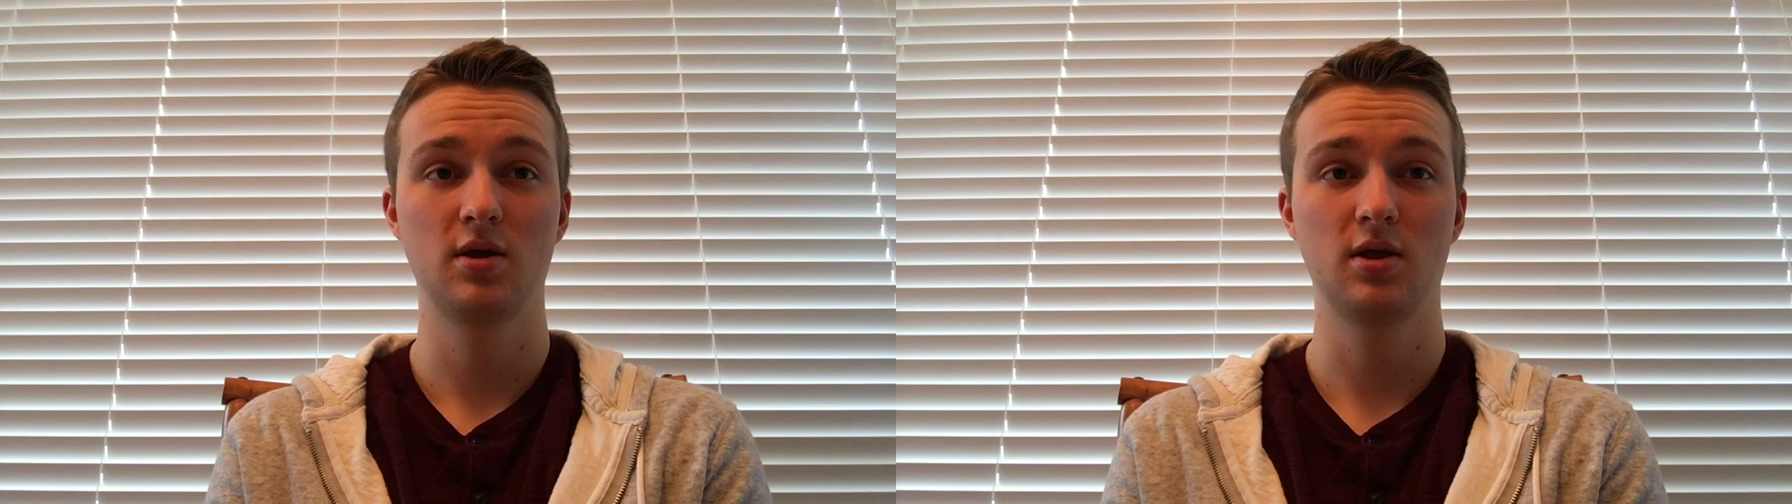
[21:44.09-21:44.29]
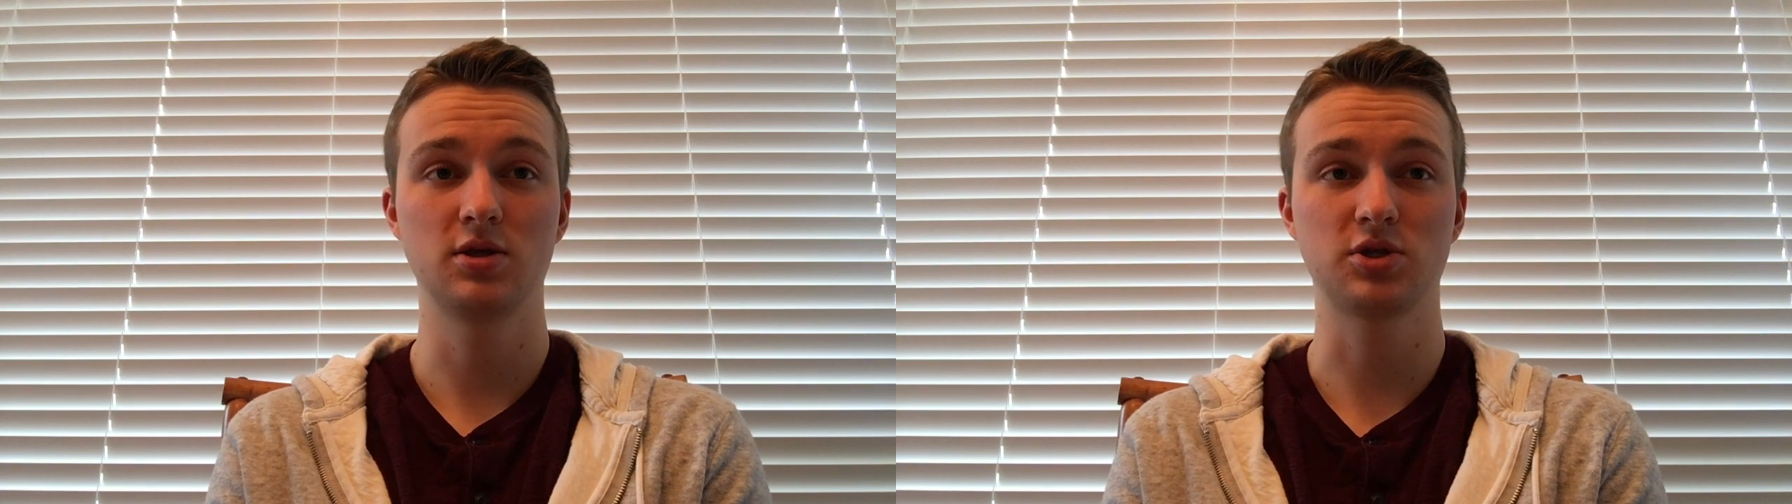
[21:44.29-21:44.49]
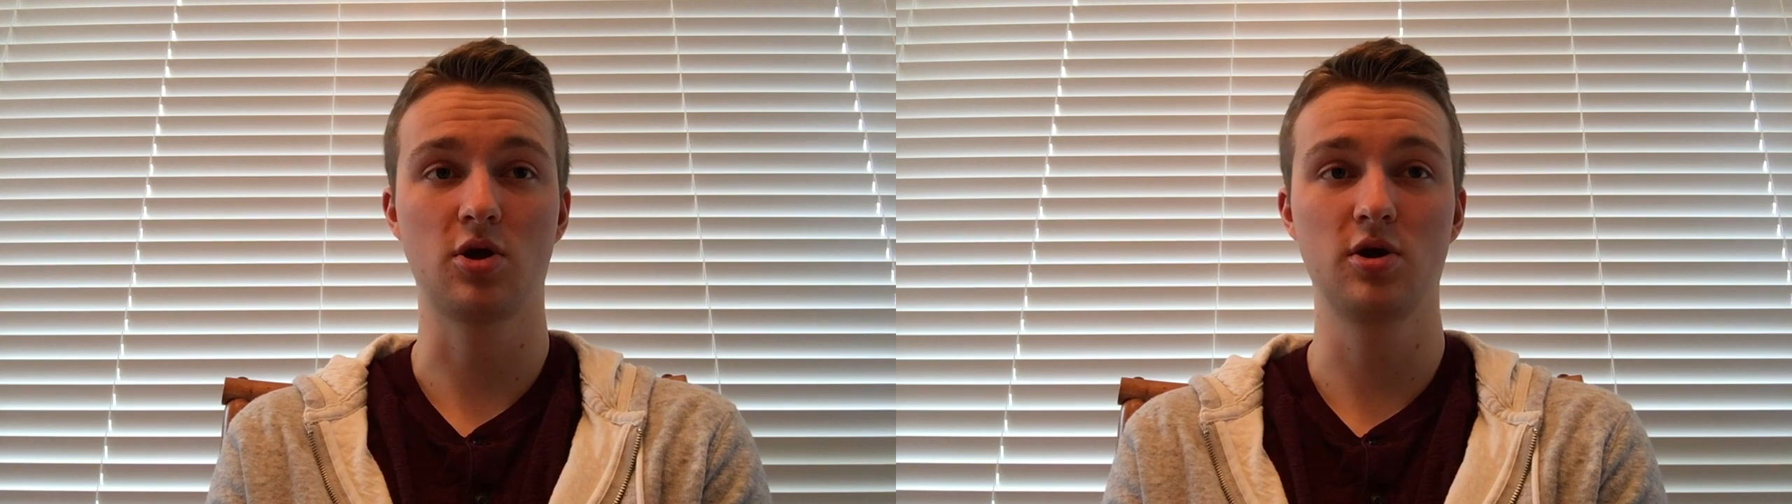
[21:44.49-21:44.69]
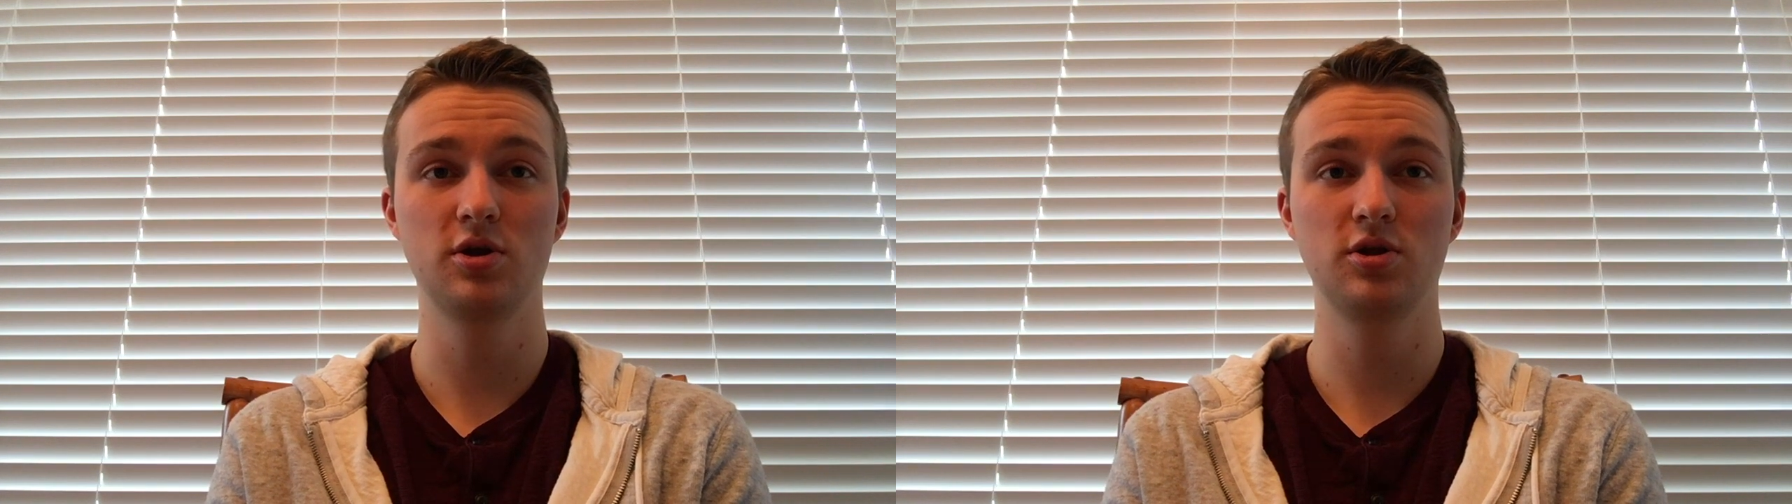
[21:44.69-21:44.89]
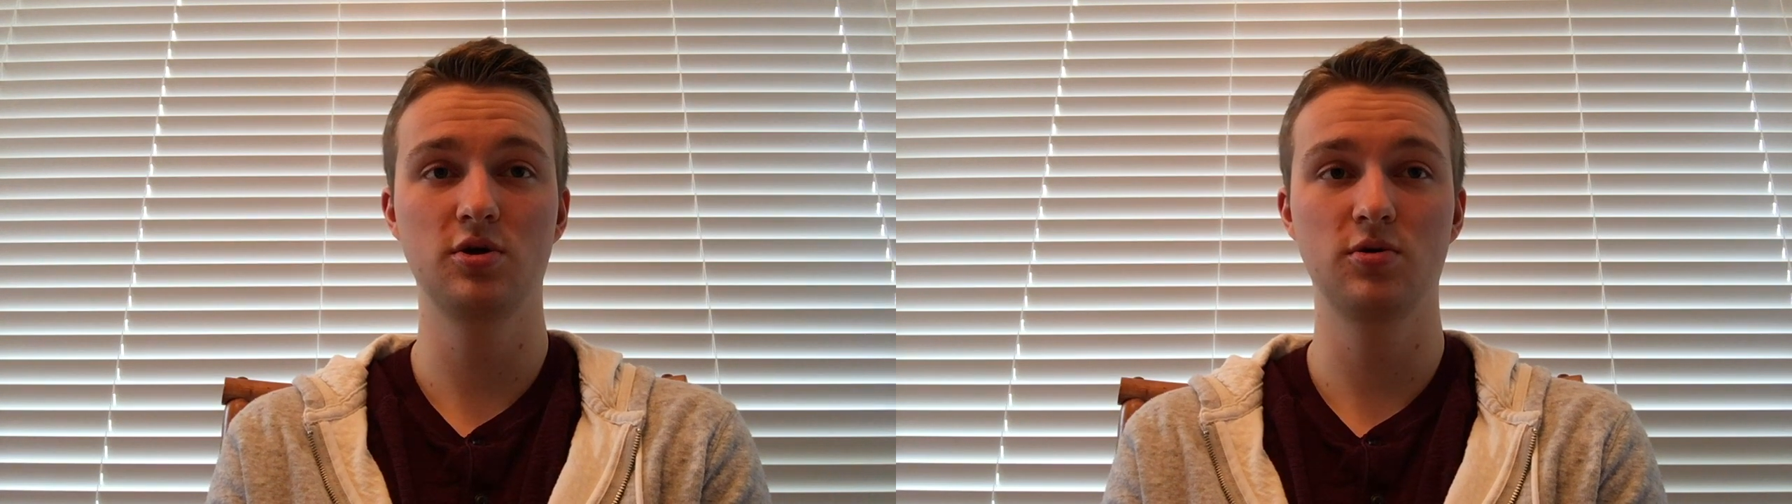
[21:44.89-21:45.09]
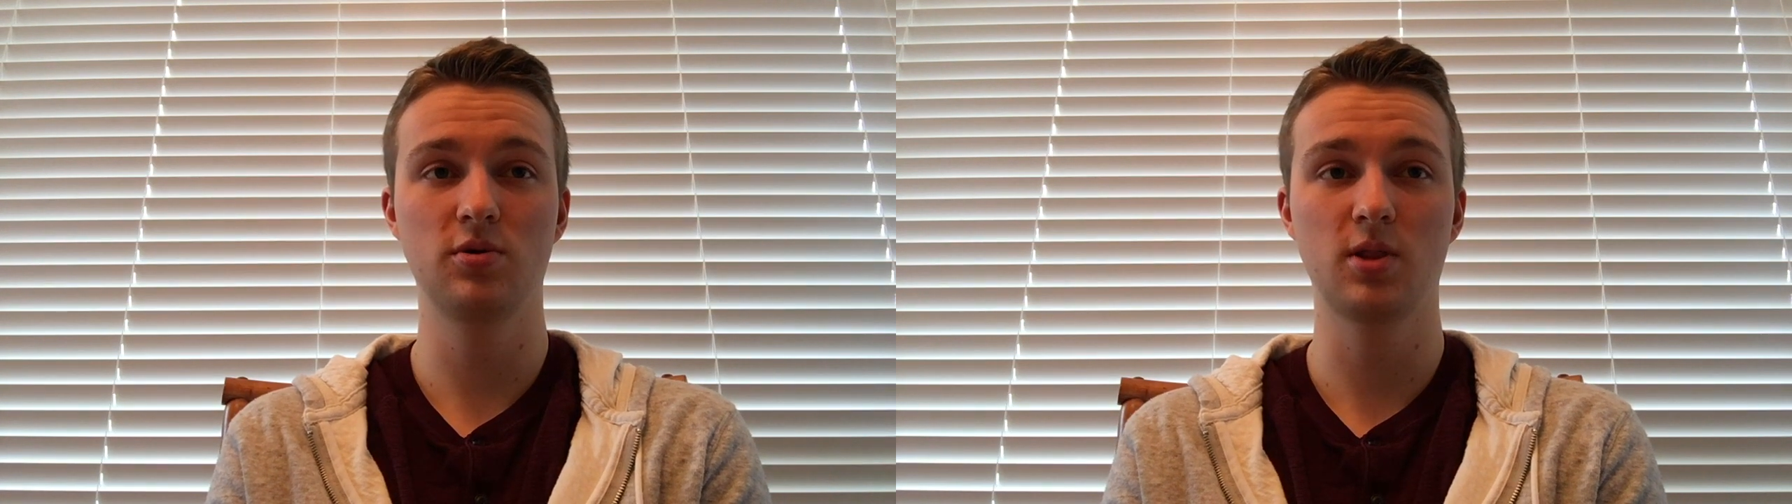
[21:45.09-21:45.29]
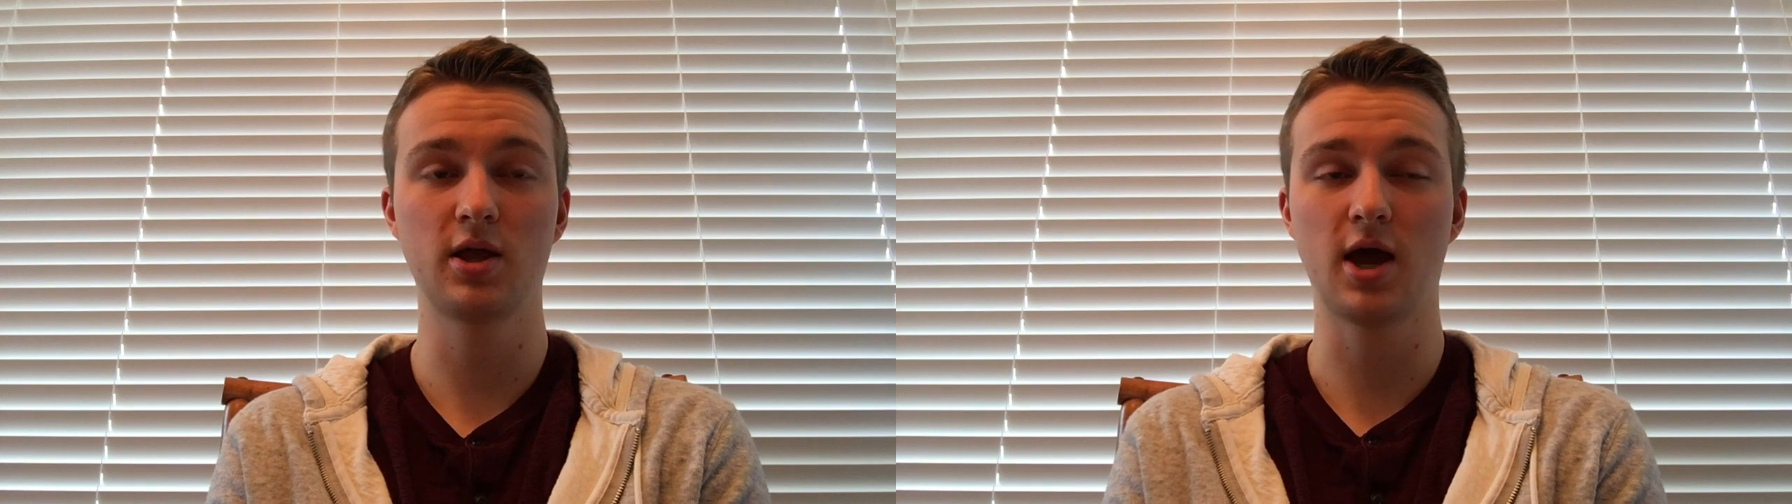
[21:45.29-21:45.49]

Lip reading: His cardio, like,